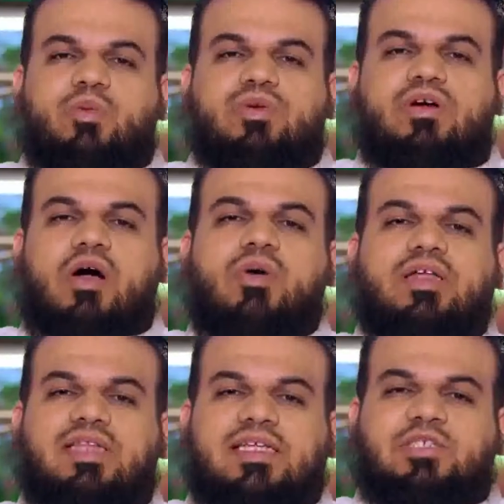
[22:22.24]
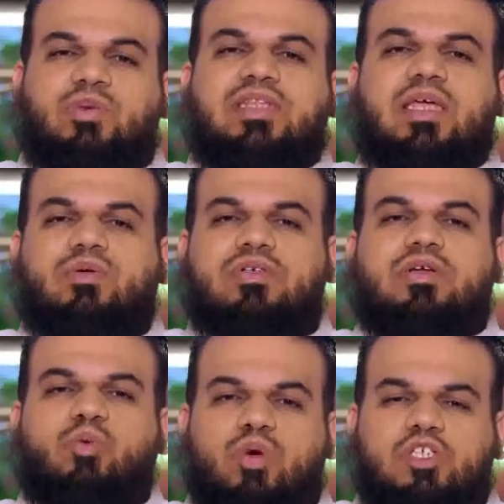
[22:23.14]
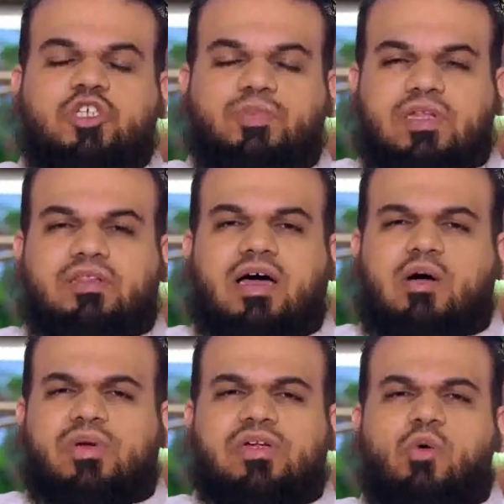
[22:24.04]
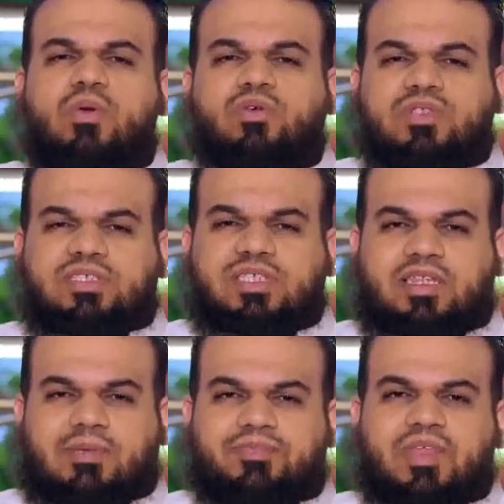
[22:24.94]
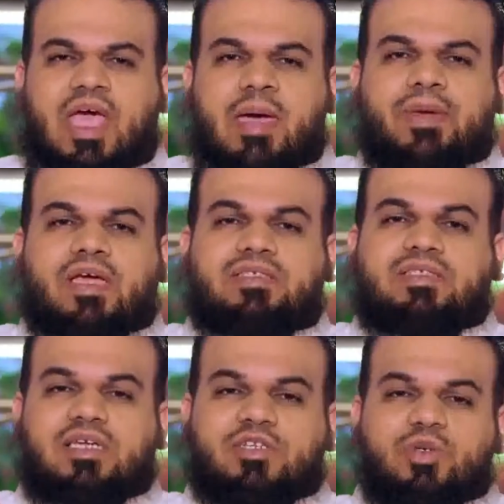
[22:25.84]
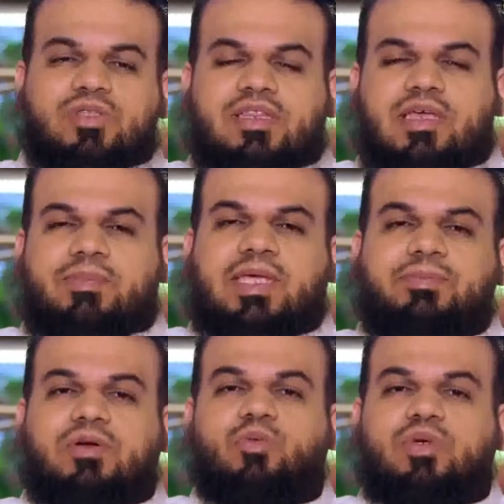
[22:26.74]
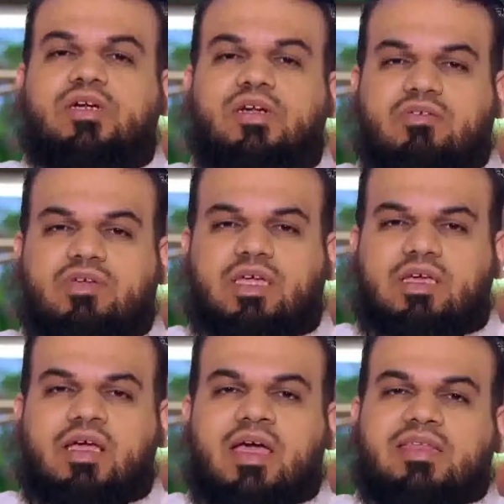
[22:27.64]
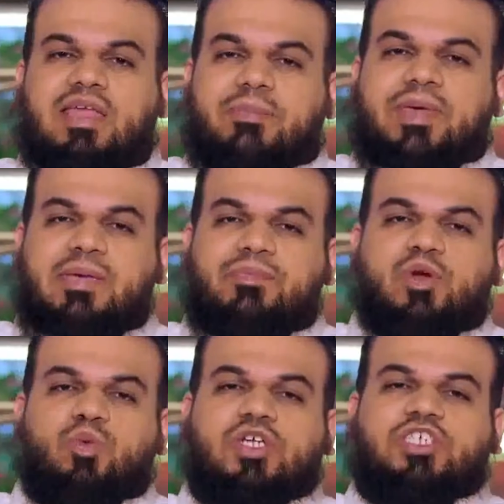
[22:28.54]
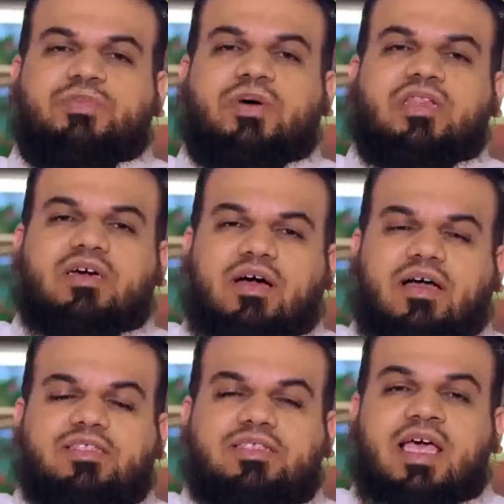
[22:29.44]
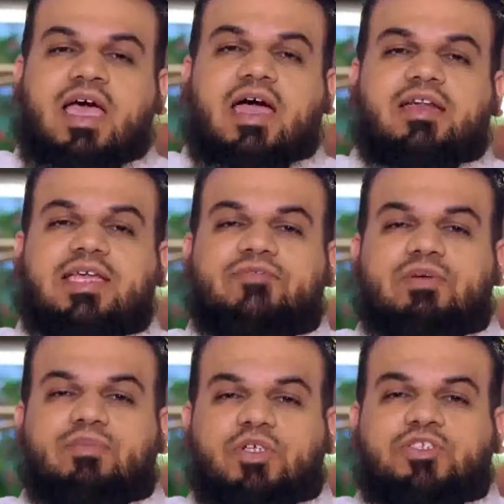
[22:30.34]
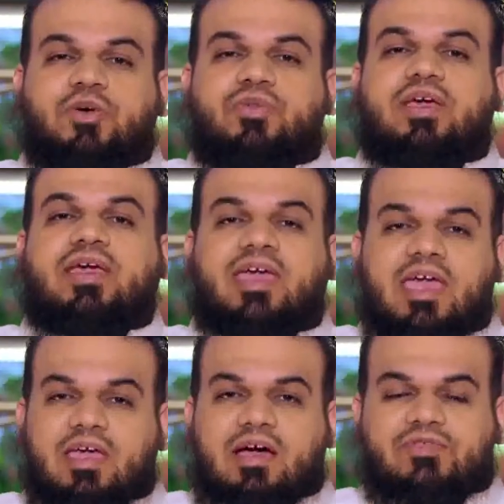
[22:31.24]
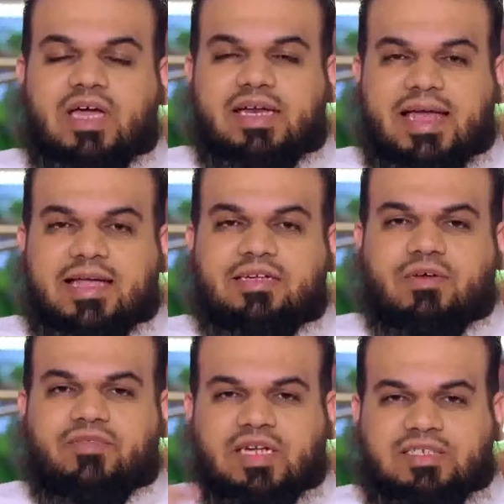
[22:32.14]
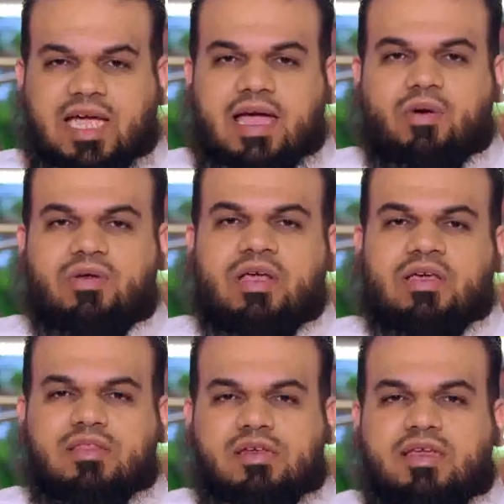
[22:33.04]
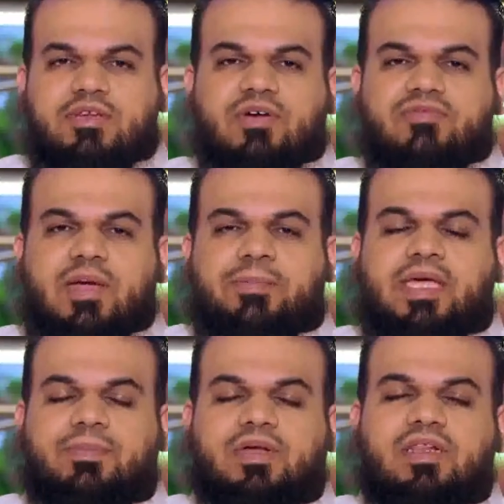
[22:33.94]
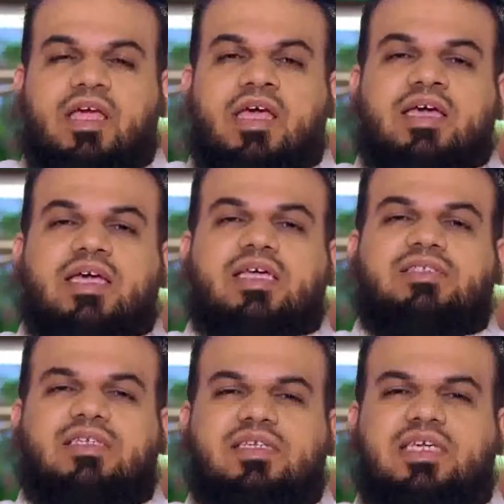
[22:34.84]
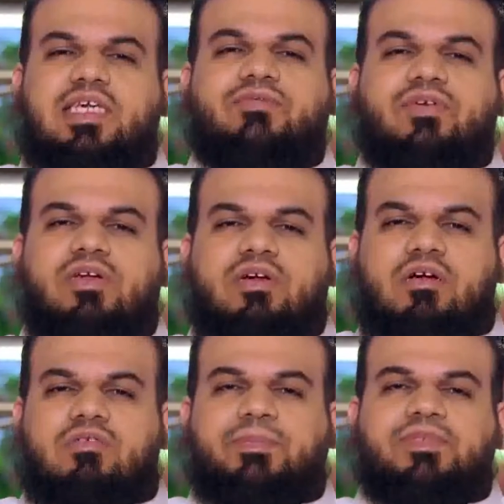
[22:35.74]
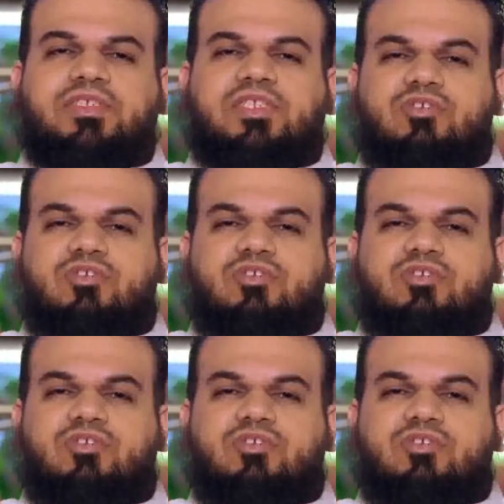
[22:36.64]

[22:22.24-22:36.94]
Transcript: Allah, where no one could see them because they knew that their people wouldn't agree. Their people worship other gods. And even more so, the king of that land, of that town, the leader of their people, he is an evil, corrupt, tyrannical king, an oppressor.